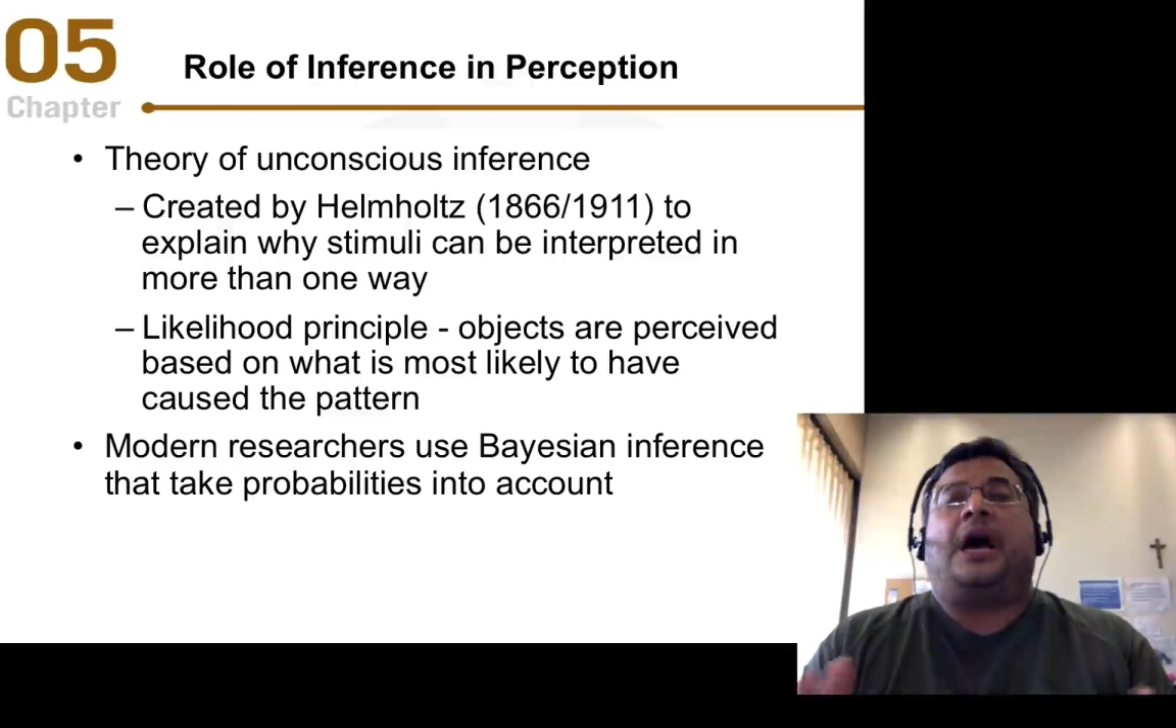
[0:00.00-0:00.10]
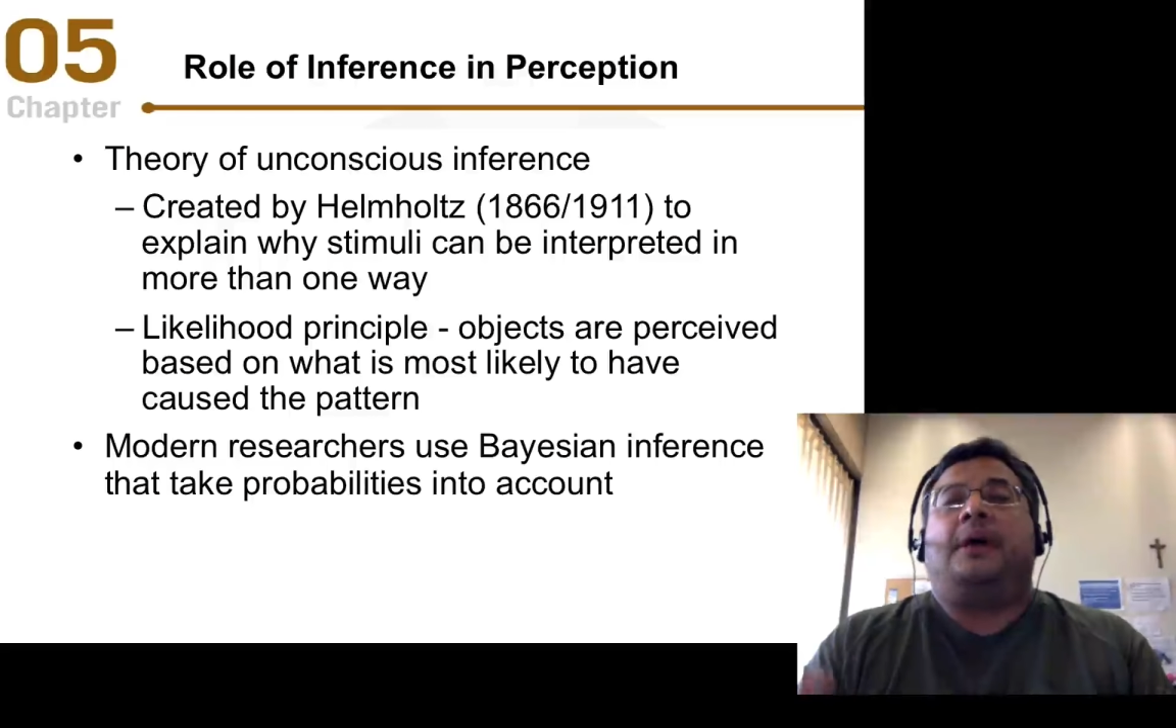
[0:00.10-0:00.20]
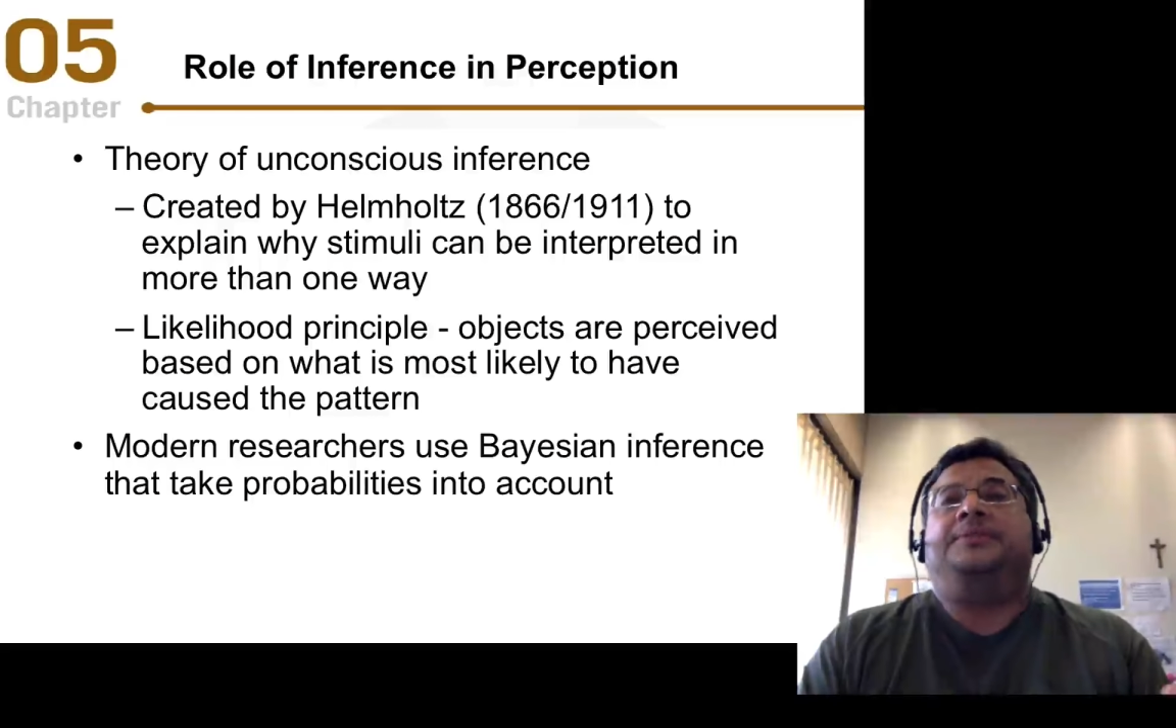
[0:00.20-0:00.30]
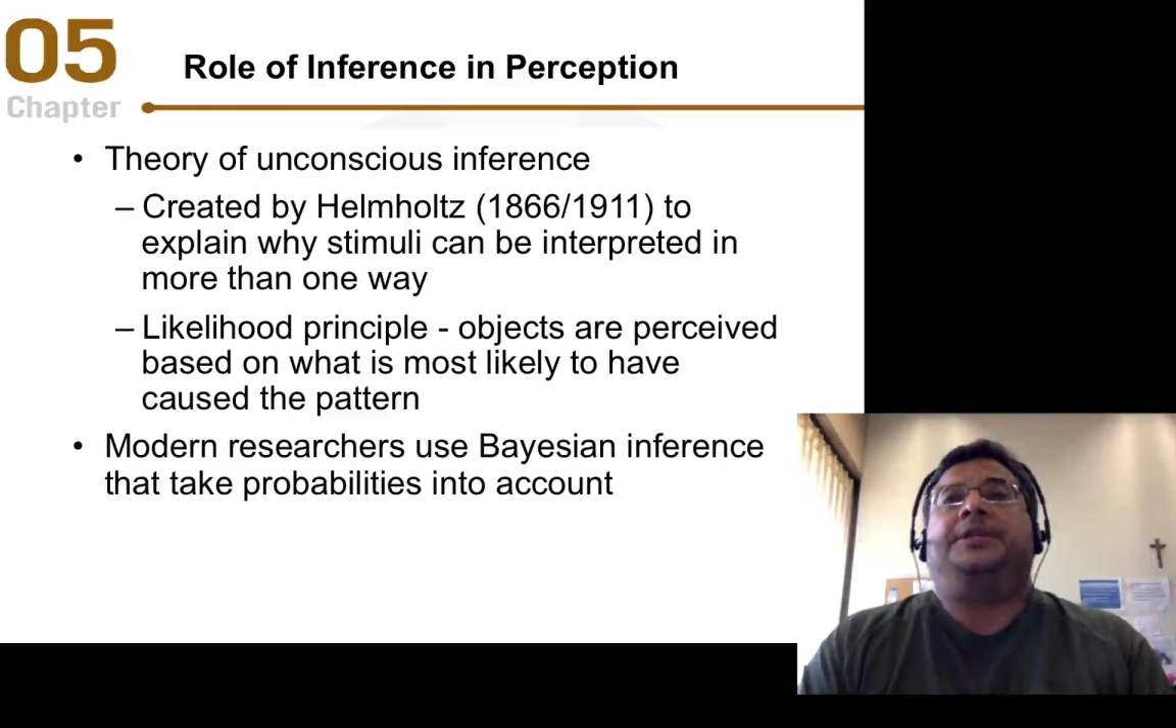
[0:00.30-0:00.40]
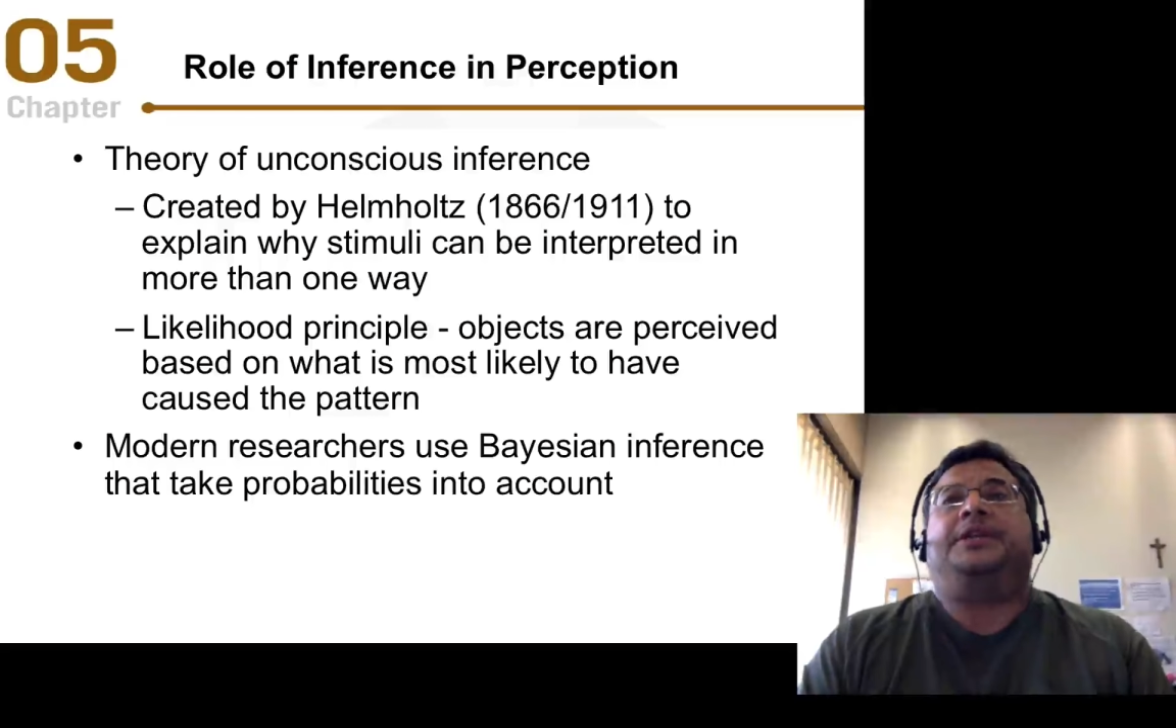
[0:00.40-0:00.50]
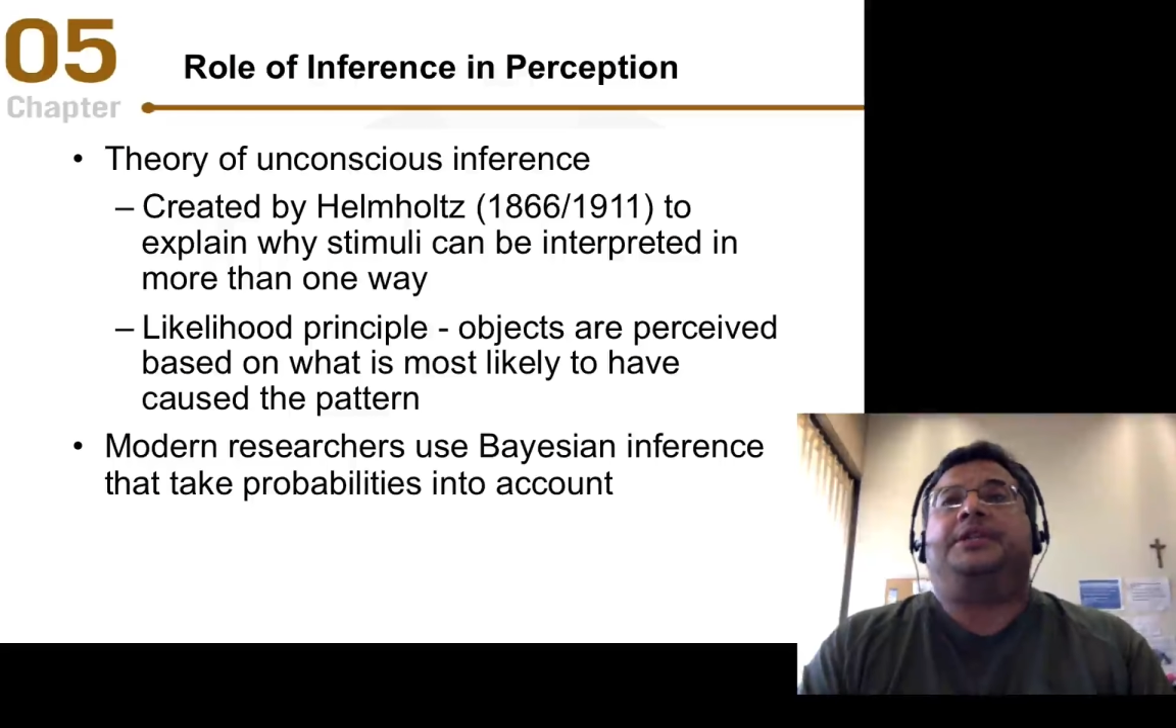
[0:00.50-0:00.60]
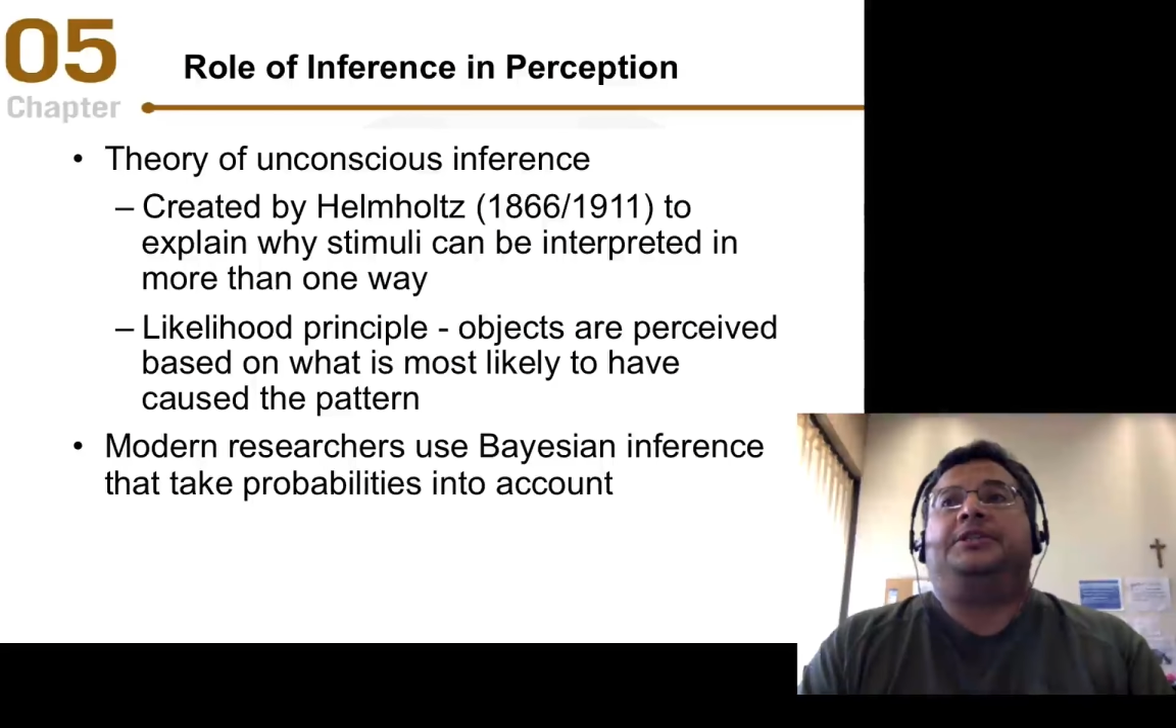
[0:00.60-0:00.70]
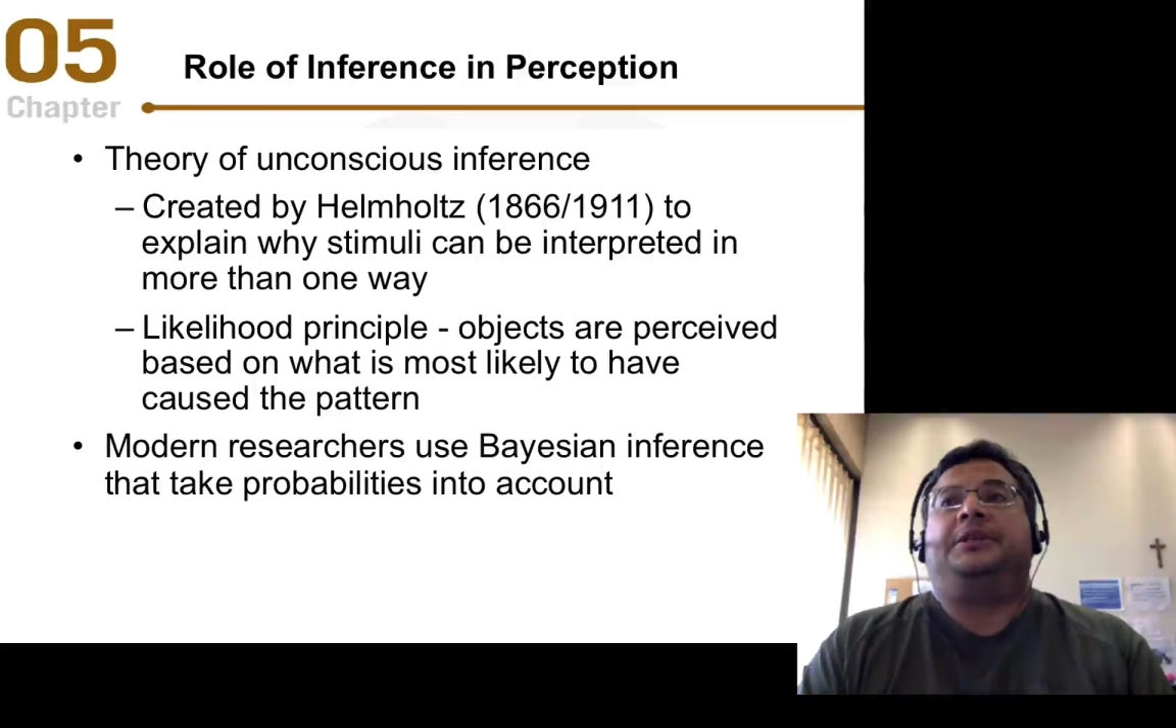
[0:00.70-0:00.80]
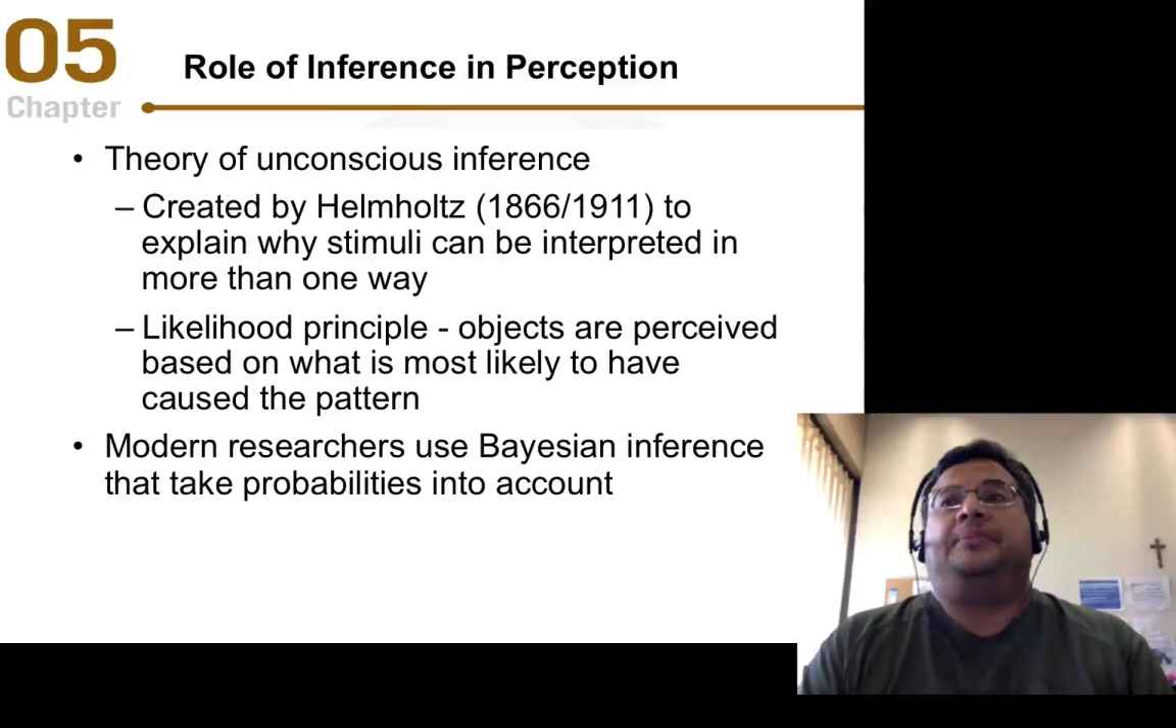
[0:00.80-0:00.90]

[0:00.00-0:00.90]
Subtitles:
object is